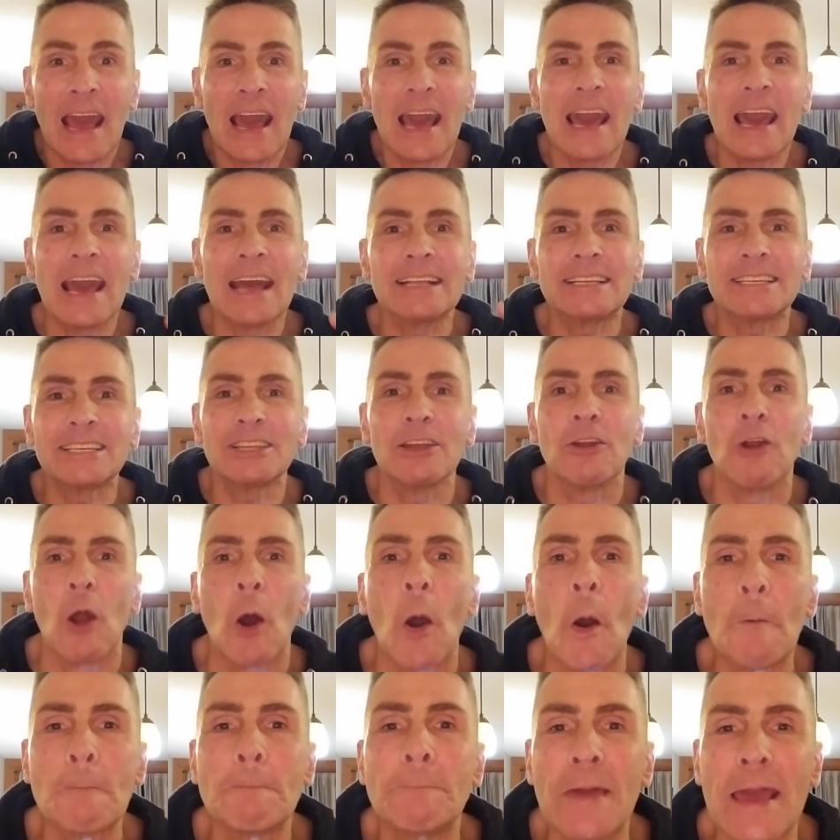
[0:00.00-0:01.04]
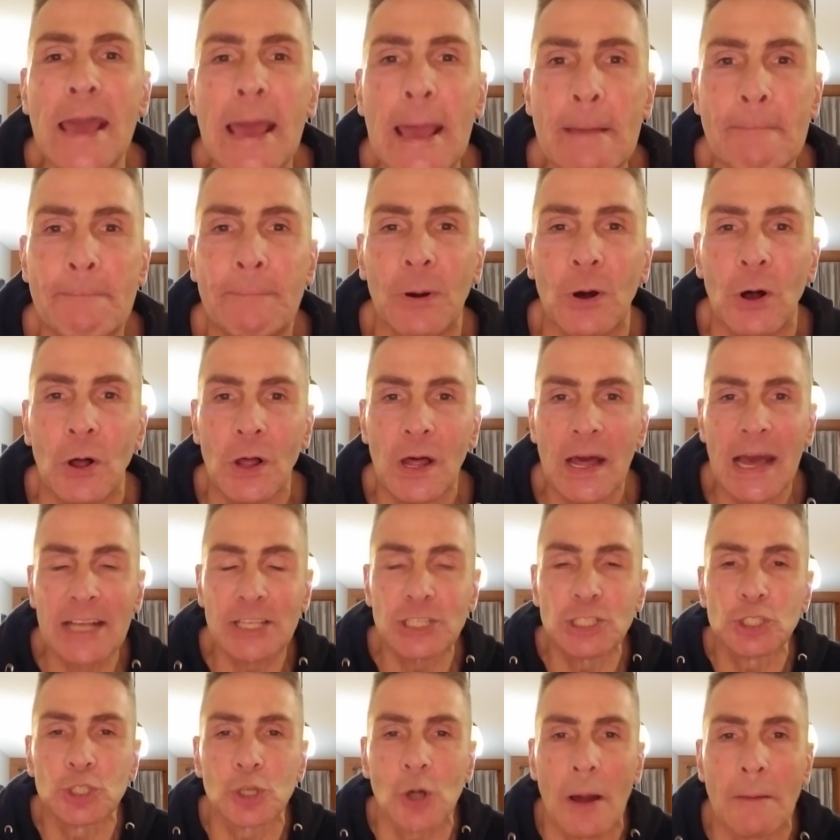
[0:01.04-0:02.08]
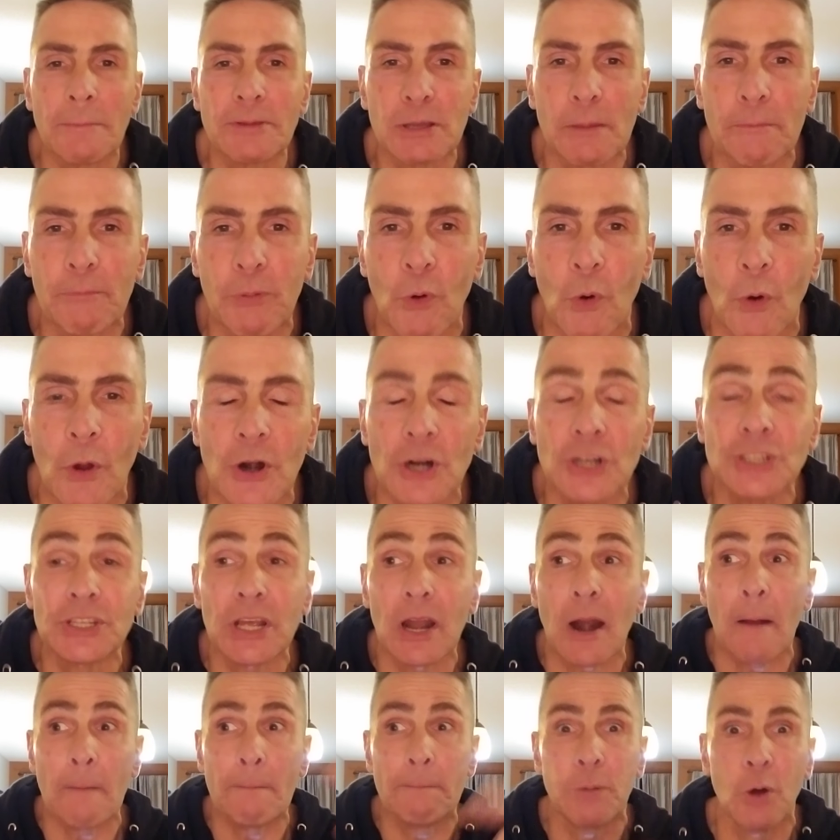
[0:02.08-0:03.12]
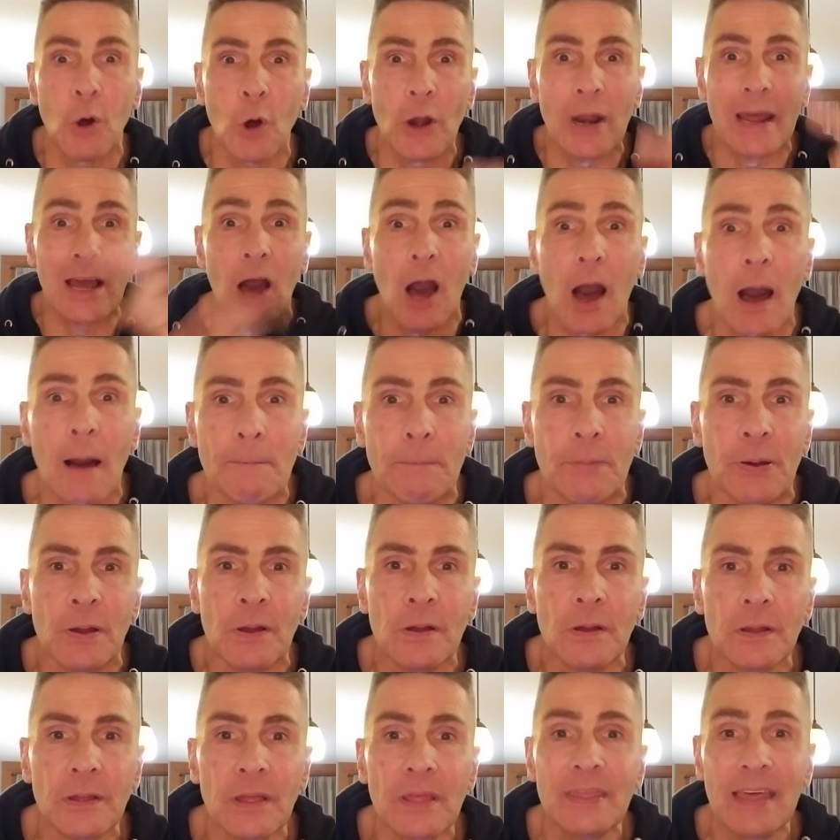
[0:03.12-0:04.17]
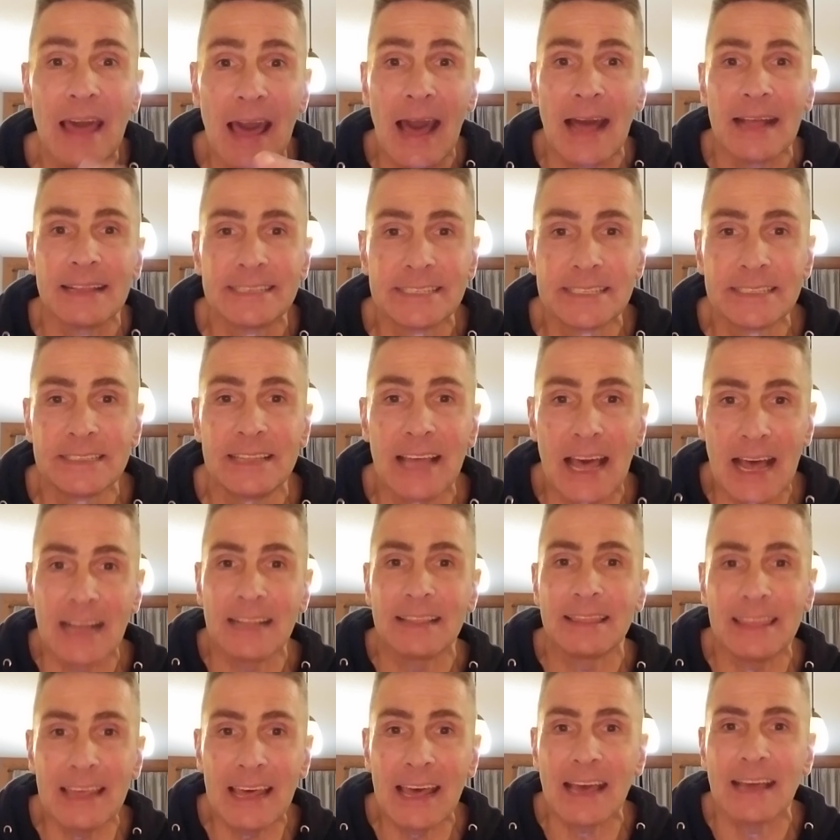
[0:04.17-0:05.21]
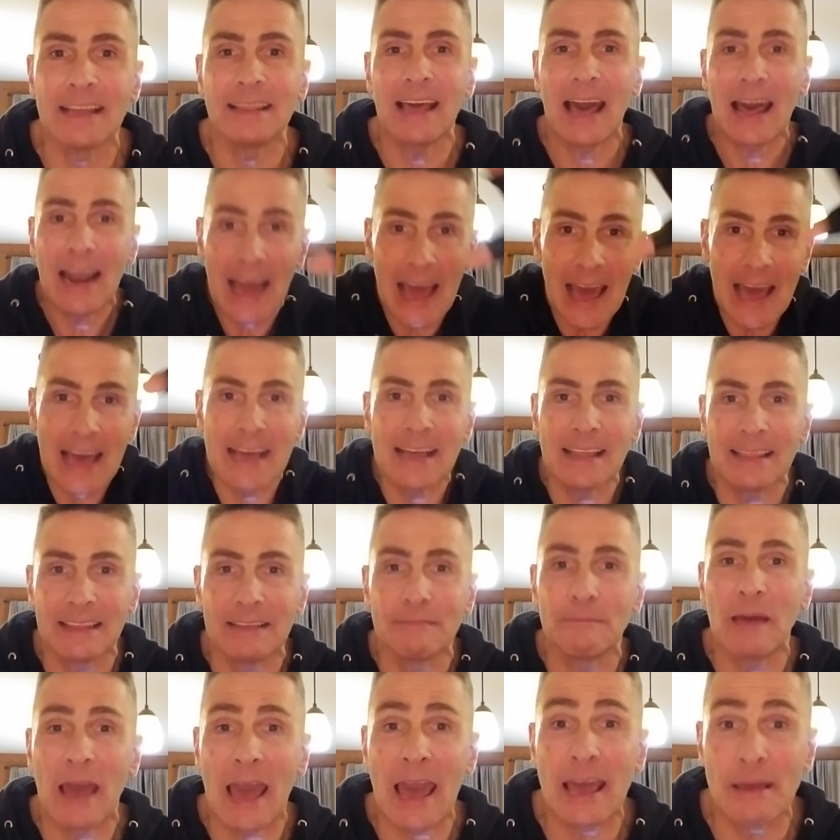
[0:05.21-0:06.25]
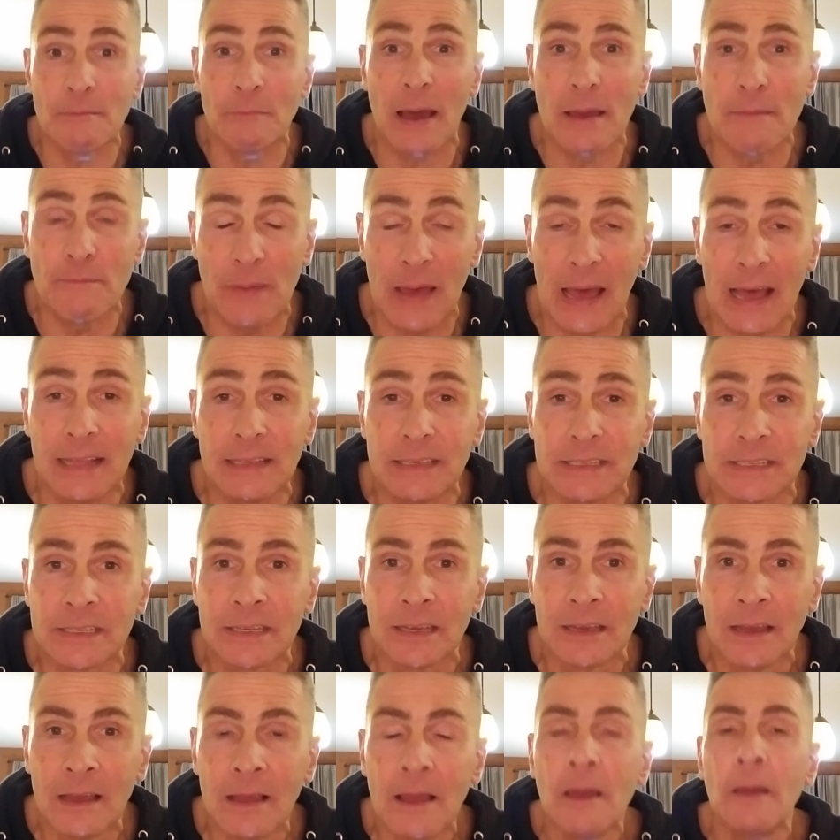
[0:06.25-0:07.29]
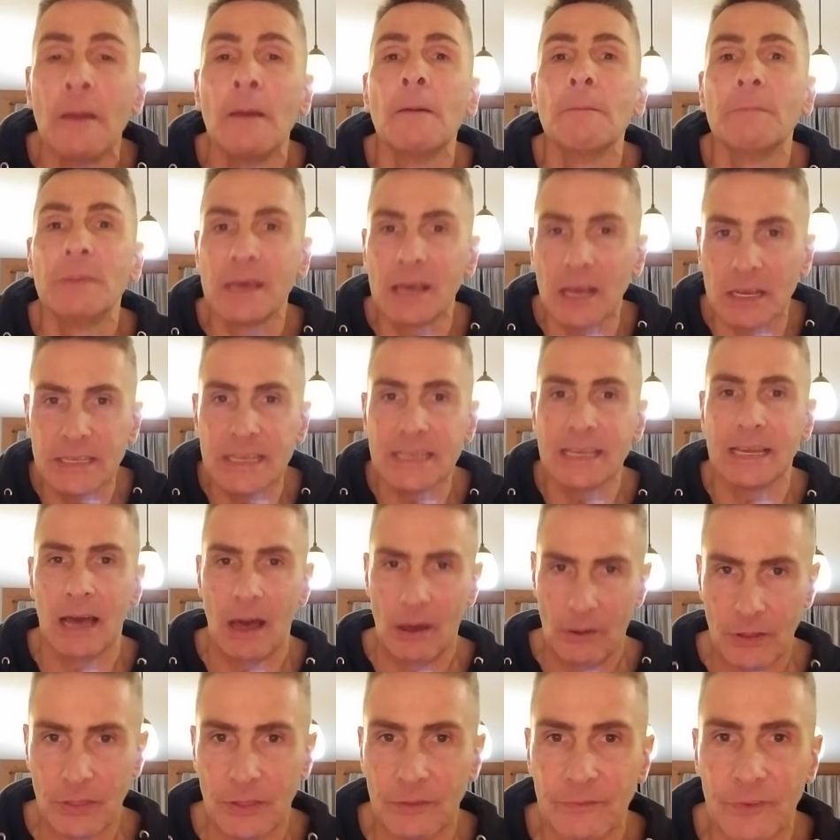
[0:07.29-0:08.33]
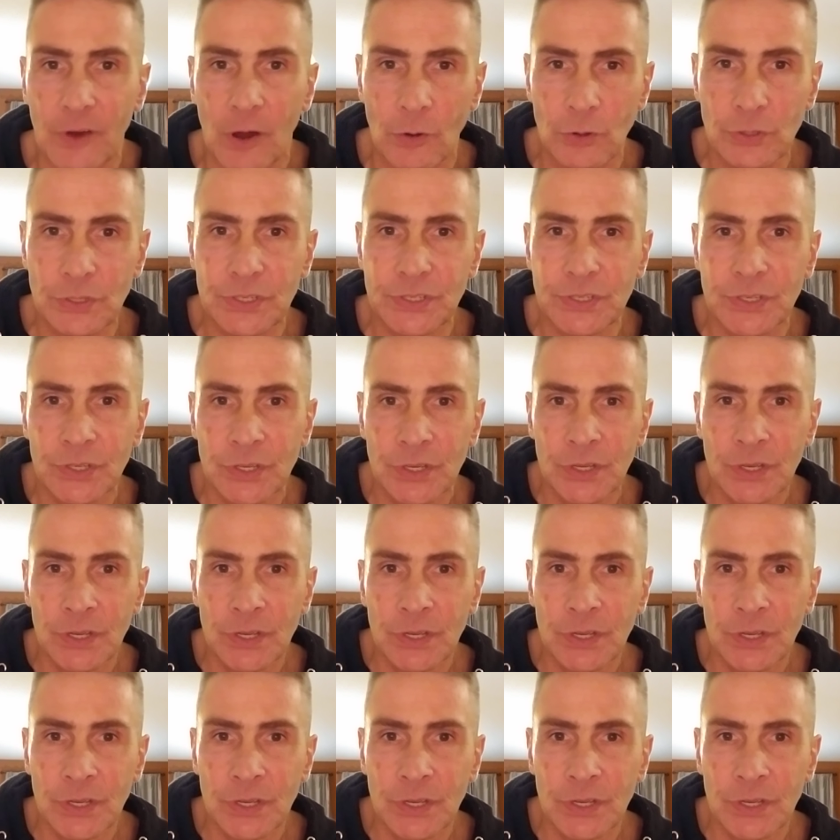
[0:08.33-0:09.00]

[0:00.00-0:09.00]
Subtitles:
It's their own people. It's Trump supporters that are putting up that thing, that hang Mike Pence because he counted the votes,